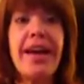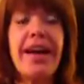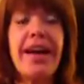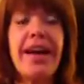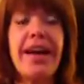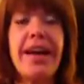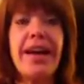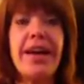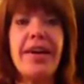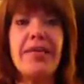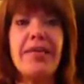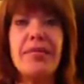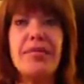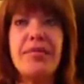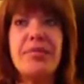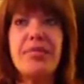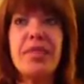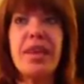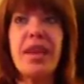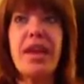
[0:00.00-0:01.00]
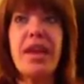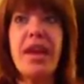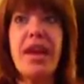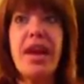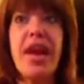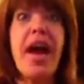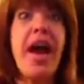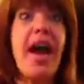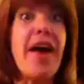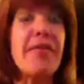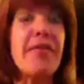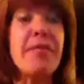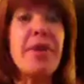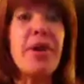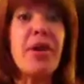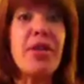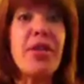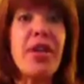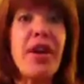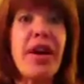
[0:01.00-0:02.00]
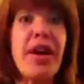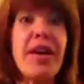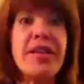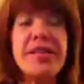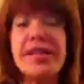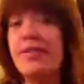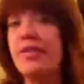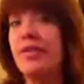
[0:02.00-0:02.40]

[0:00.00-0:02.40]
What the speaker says: half marathons,